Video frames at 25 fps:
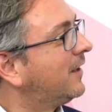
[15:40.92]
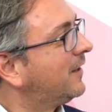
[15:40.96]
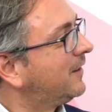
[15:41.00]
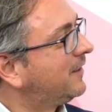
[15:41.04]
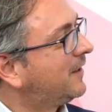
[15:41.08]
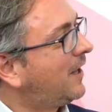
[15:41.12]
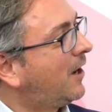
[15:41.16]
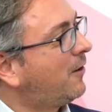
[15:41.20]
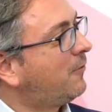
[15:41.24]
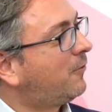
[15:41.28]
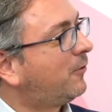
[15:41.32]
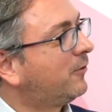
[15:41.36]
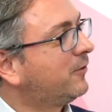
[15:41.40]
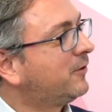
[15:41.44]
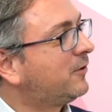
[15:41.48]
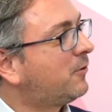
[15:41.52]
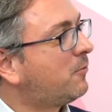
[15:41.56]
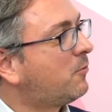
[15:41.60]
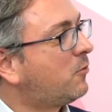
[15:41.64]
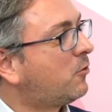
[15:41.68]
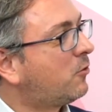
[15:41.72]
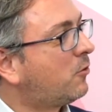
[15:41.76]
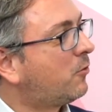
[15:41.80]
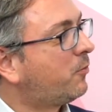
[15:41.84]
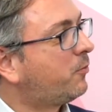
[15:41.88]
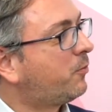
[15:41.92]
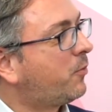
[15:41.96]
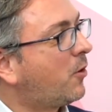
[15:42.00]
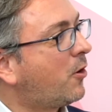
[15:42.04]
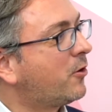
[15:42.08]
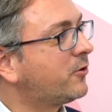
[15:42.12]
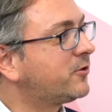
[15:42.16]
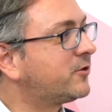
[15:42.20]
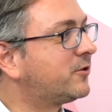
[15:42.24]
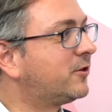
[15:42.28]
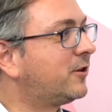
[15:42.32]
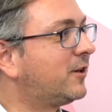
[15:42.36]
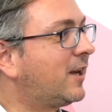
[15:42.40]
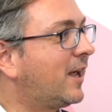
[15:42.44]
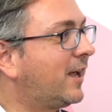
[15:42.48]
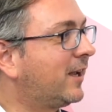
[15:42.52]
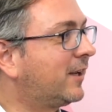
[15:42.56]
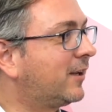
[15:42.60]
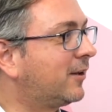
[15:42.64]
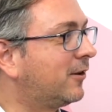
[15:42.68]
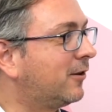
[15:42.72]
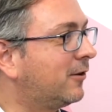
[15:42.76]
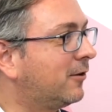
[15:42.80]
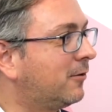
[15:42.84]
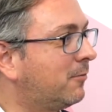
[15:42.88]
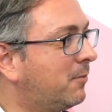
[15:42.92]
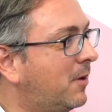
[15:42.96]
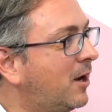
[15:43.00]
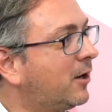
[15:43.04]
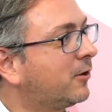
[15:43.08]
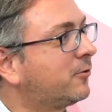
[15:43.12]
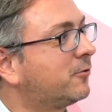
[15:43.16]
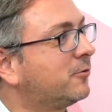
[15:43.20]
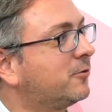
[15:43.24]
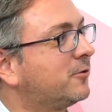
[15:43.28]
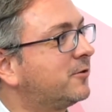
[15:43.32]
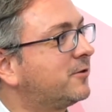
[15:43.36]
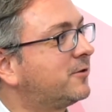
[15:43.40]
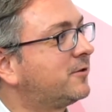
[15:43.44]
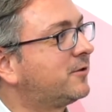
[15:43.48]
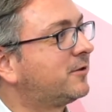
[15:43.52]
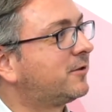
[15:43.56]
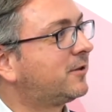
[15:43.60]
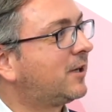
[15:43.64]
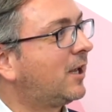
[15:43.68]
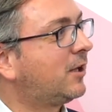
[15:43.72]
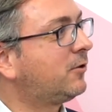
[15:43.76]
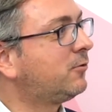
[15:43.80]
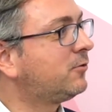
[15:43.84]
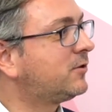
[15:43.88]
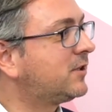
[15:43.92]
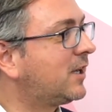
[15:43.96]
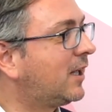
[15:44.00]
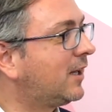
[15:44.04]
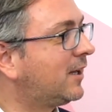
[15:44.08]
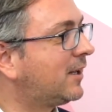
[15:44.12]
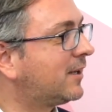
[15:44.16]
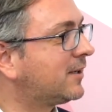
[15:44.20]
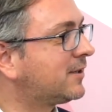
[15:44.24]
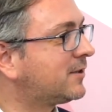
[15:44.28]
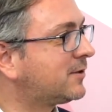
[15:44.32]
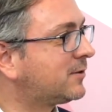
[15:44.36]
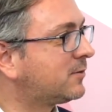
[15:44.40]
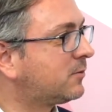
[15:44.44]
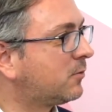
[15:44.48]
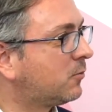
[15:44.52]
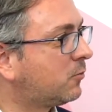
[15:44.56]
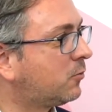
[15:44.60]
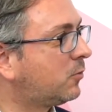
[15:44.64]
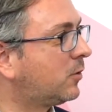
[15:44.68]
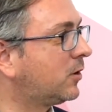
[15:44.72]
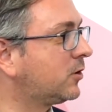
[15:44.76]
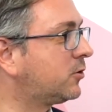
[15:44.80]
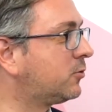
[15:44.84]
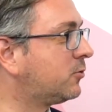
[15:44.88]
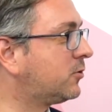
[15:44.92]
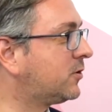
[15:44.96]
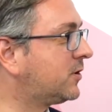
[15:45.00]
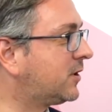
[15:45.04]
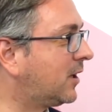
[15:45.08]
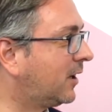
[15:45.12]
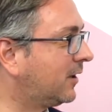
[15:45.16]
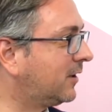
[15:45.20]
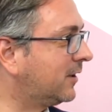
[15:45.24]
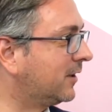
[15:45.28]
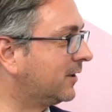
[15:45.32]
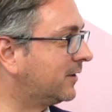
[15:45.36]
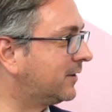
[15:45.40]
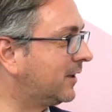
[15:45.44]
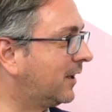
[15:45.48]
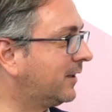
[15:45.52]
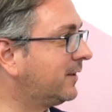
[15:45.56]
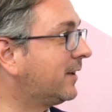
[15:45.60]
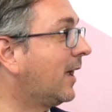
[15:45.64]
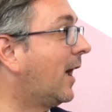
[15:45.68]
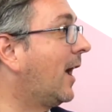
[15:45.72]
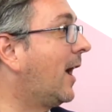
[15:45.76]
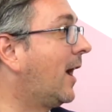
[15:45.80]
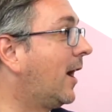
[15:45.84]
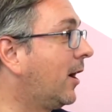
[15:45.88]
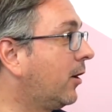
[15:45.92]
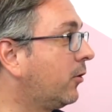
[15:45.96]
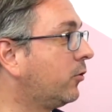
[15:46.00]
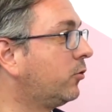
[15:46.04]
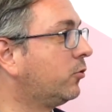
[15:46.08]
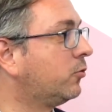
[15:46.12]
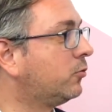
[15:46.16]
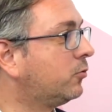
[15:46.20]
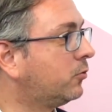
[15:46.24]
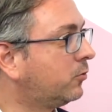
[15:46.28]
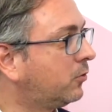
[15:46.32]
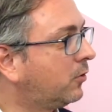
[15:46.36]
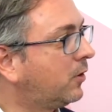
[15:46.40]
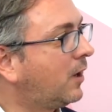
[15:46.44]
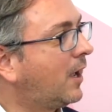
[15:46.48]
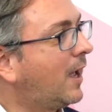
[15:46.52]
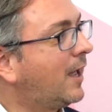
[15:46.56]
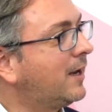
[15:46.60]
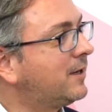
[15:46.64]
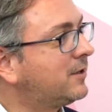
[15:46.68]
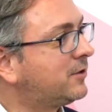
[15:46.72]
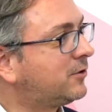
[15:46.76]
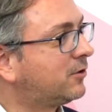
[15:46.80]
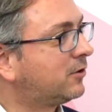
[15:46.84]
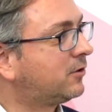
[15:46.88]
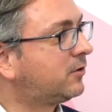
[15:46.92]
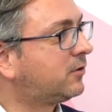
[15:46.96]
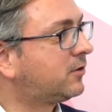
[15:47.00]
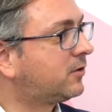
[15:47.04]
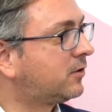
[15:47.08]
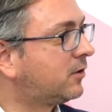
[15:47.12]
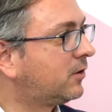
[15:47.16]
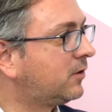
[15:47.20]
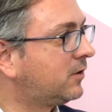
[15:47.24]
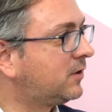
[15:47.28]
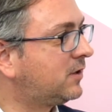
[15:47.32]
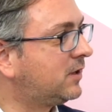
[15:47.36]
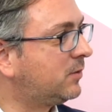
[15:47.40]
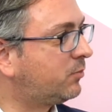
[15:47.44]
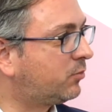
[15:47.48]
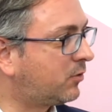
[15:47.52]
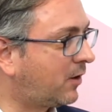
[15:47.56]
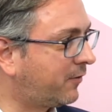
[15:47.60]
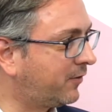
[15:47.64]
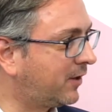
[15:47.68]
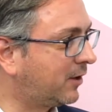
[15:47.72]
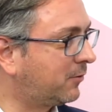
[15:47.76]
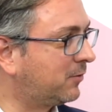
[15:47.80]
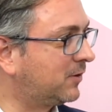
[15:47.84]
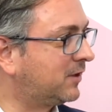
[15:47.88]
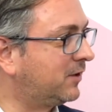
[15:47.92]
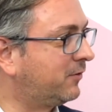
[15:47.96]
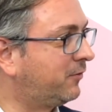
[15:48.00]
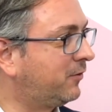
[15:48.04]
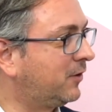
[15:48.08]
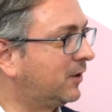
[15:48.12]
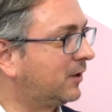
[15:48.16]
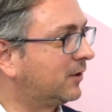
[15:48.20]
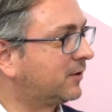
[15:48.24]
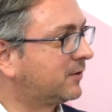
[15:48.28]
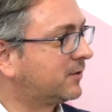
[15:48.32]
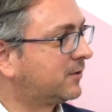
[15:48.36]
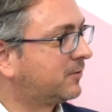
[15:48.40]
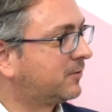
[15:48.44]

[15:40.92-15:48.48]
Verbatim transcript: Now, on the more personal angle, Markus, can you tell us what you studied and how you entered the private equity field.